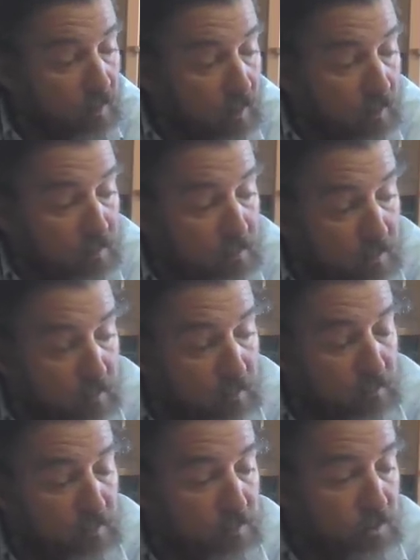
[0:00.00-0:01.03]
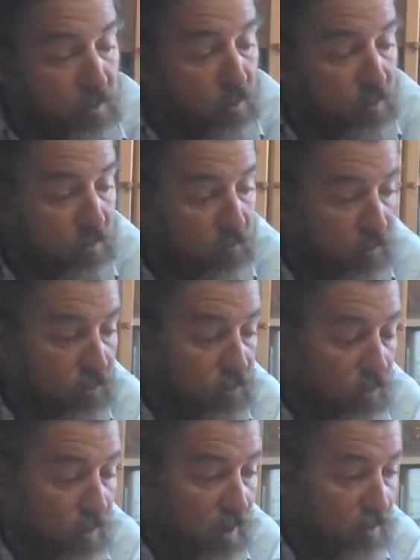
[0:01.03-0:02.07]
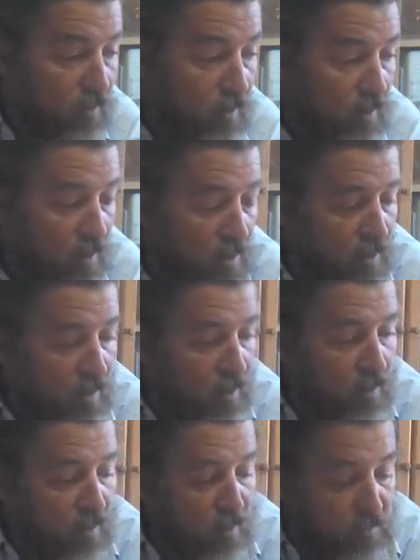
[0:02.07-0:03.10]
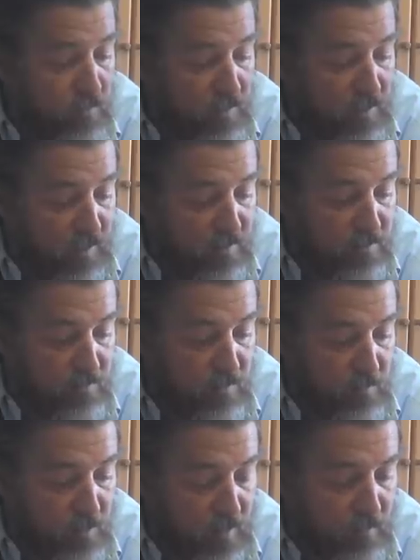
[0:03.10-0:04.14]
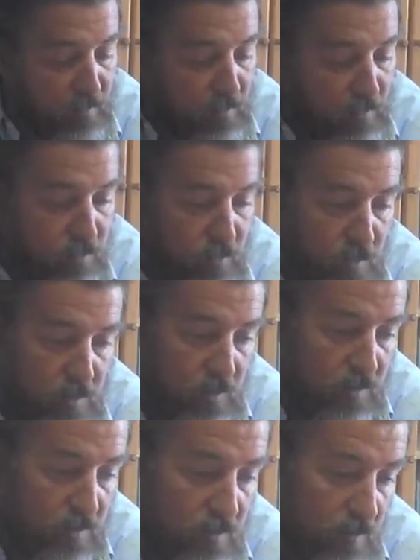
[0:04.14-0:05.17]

And this year was the first year we had 3 glasses from the Gambero Rosso, which is